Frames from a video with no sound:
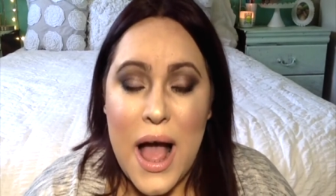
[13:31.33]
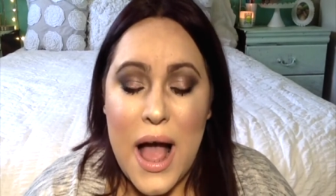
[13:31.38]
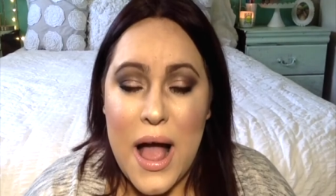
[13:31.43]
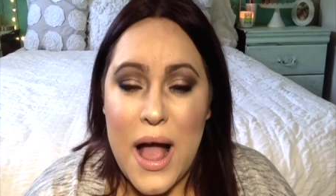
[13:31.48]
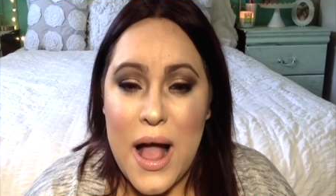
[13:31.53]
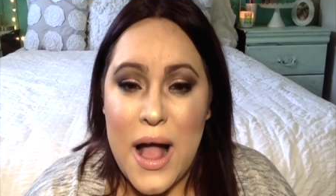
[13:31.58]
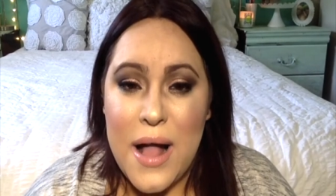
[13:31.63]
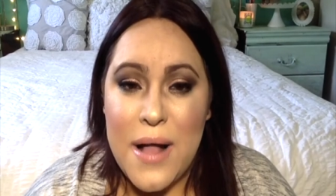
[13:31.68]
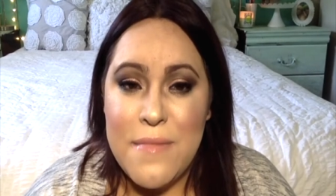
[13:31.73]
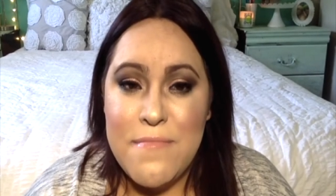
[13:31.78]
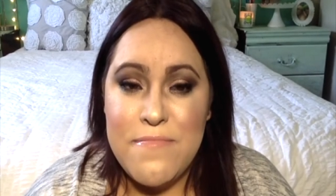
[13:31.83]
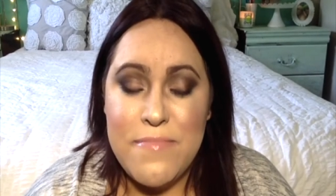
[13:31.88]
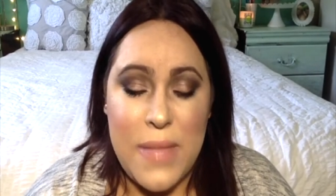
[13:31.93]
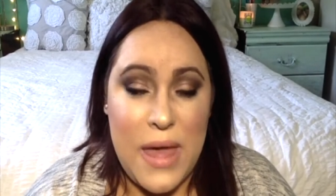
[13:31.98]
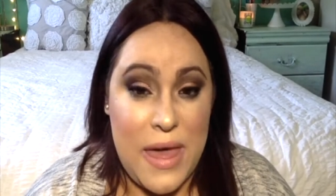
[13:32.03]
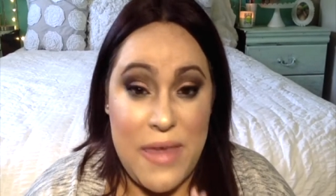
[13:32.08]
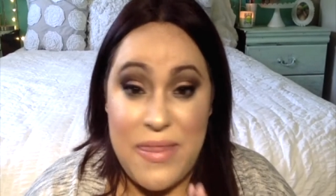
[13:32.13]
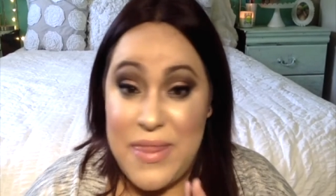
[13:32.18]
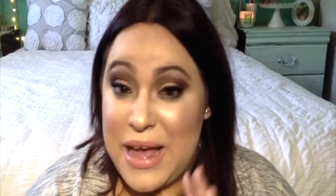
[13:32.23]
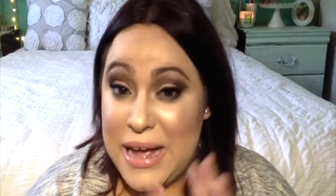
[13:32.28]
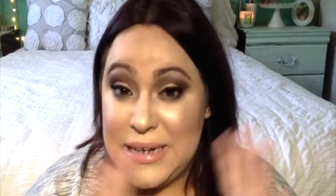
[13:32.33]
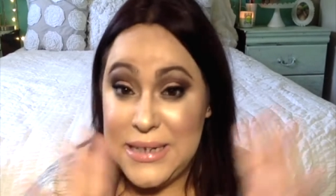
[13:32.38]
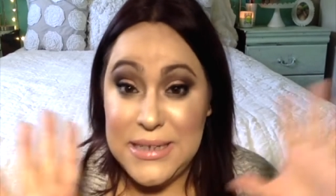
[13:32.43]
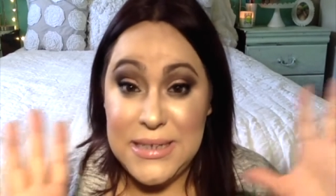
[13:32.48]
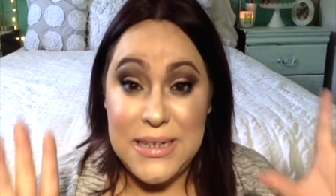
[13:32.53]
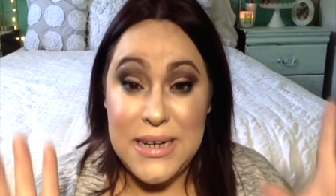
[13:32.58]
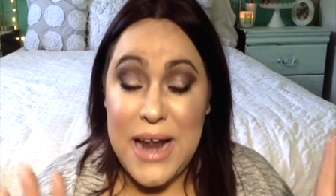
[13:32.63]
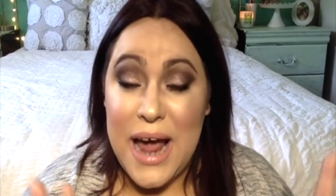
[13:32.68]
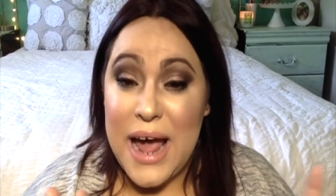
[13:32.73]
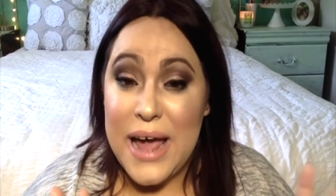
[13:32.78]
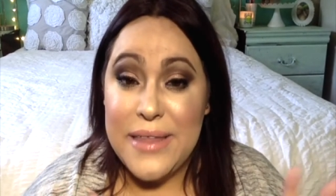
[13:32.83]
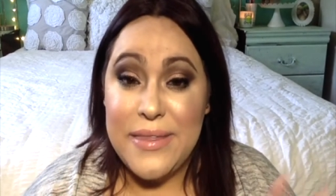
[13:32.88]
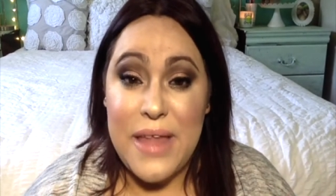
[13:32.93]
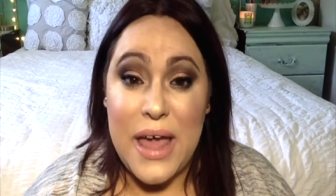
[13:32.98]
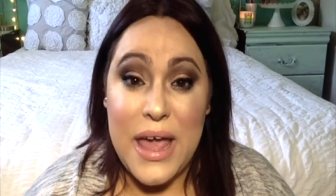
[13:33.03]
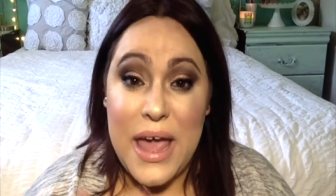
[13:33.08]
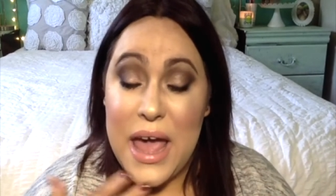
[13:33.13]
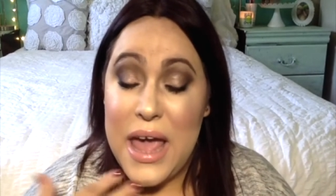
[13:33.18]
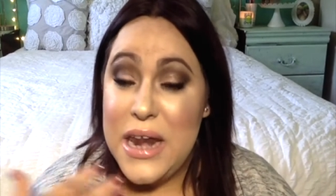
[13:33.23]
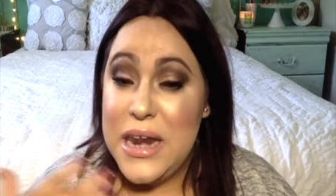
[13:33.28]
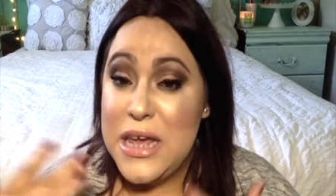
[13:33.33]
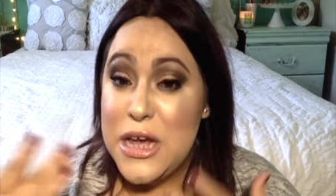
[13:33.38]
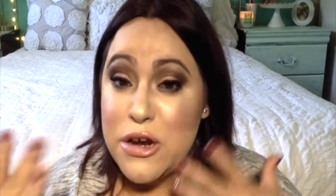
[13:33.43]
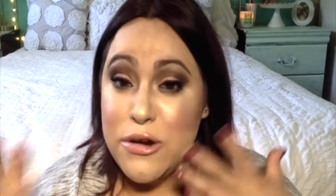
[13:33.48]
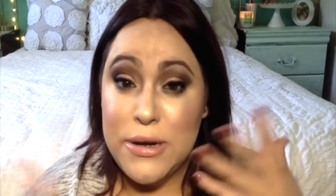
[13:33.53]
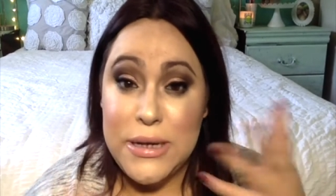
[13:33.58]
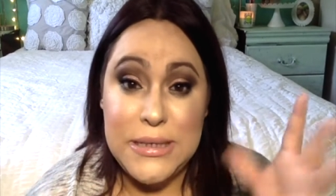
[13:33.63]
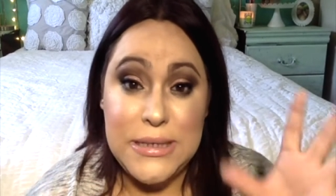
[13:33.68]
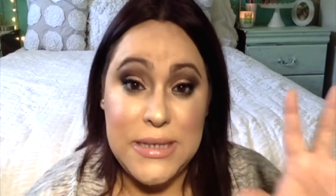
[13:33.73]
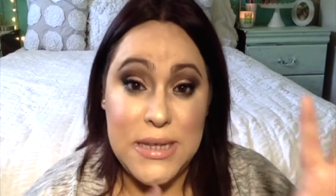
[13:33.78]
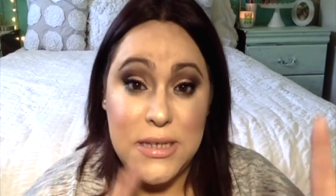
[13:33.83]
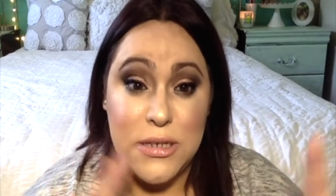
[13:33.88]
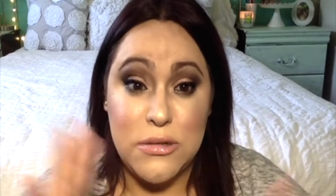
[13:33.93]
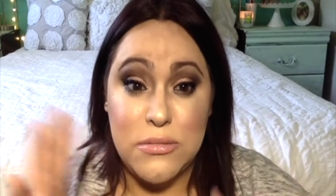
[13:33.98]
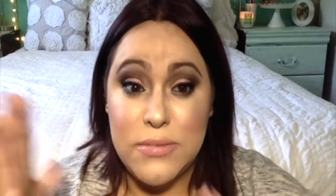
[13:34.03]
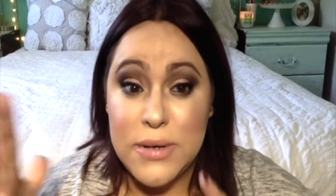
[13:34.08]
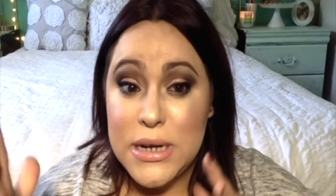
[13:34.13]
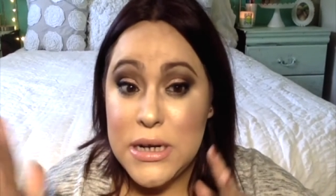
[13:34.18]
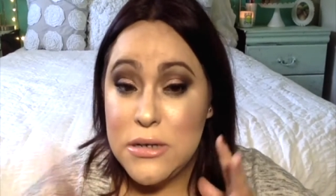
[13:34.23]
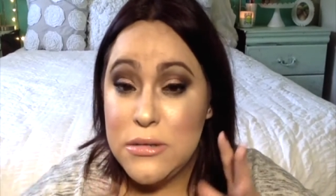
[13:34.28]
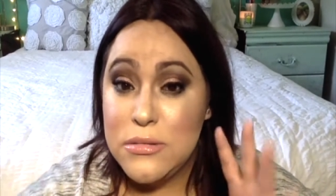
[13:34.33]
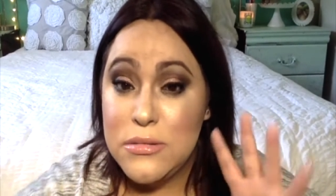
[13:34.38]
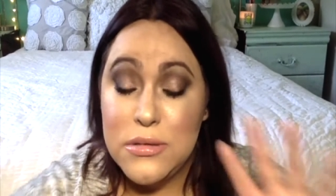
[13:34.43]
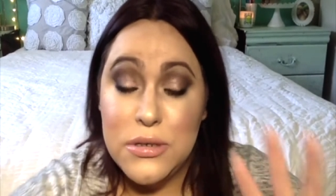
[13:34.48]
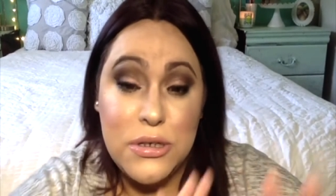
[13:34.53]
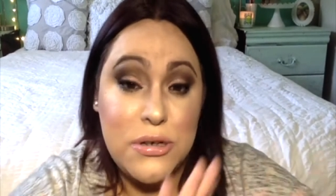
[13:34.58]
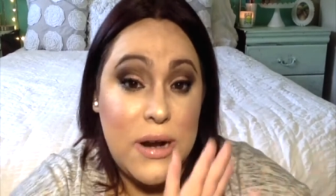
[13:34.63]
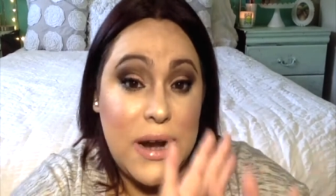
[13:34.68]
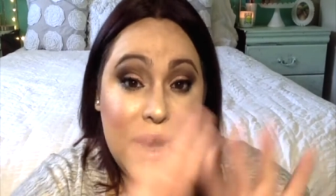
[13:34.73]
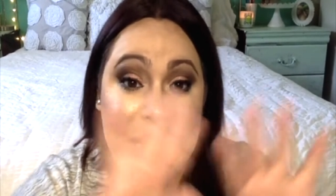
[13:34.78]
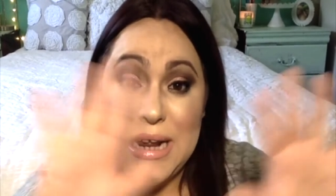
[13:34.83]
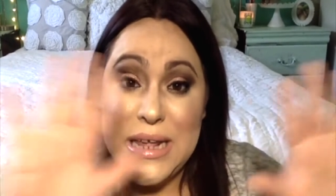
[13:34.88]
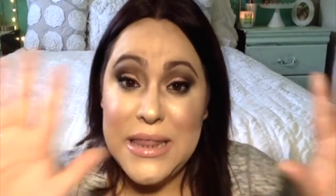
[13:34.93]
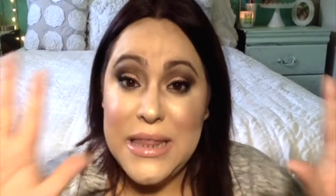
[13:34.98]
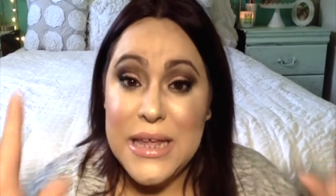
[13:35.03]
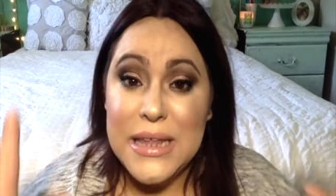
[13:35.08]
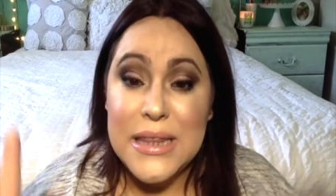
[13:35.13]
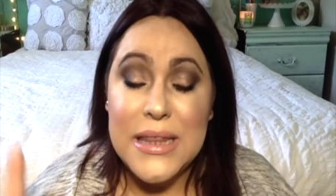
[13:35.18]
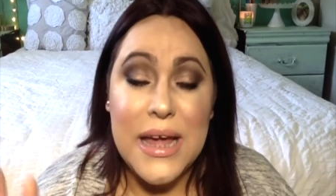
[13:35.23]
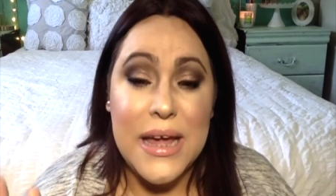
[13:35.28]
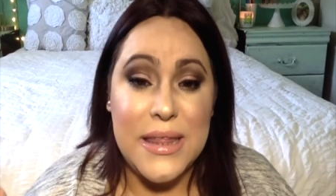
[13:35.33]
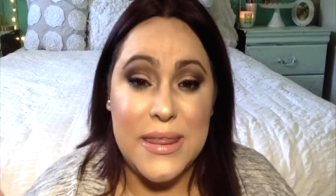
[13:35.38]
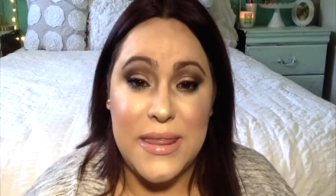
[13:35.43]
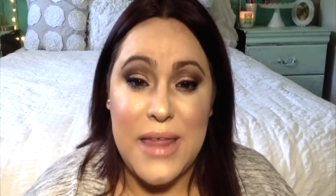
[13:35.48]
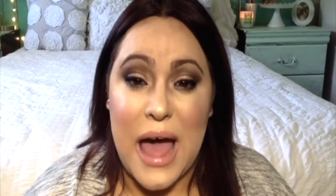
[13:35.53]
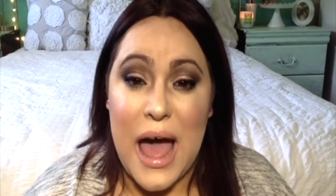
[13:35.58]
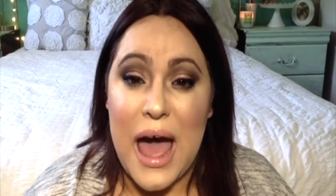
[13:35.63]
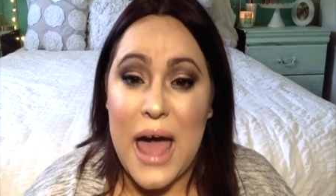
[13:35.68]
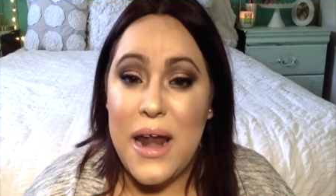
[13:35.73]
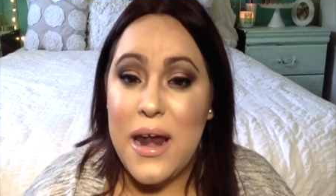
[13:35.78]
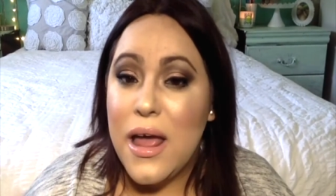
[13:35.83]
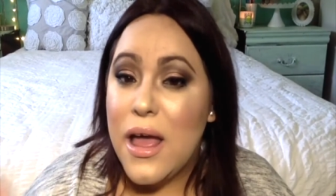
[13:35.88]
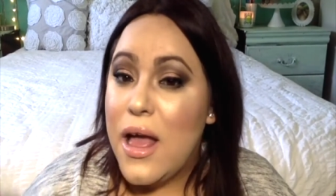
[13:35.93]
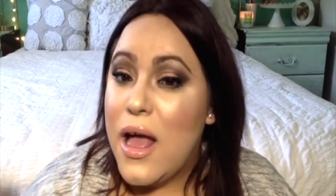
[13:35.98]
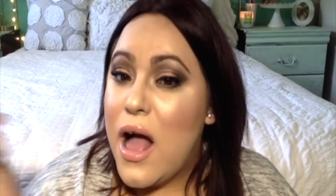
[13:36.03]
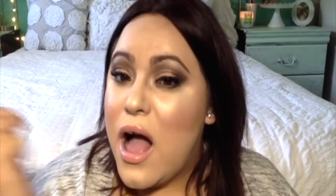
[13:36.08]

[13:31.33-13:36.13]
and that doesn't highlight any creases or wrinkles or anything like that.